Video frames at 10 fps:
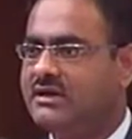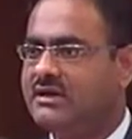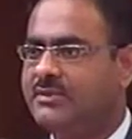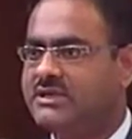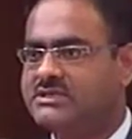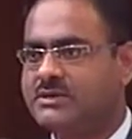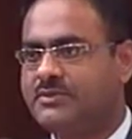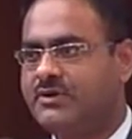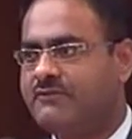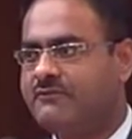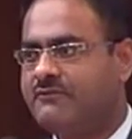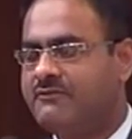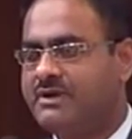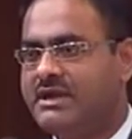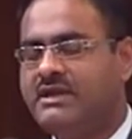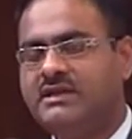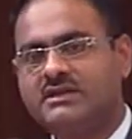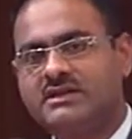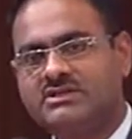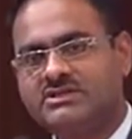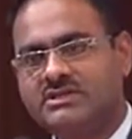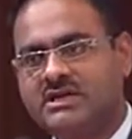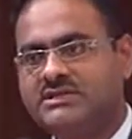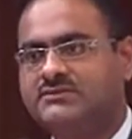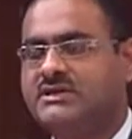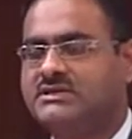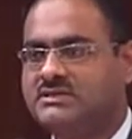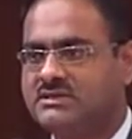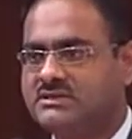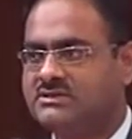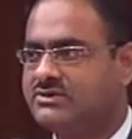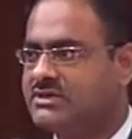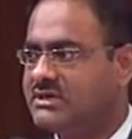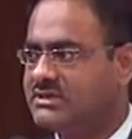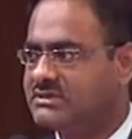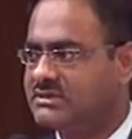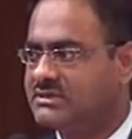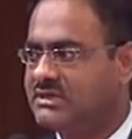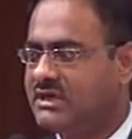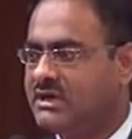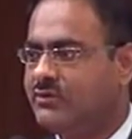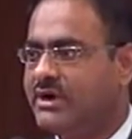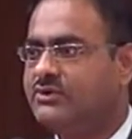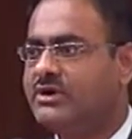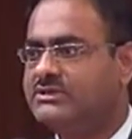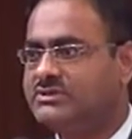a mix-up of Indian culture as well as Saudi culture. Now, why do I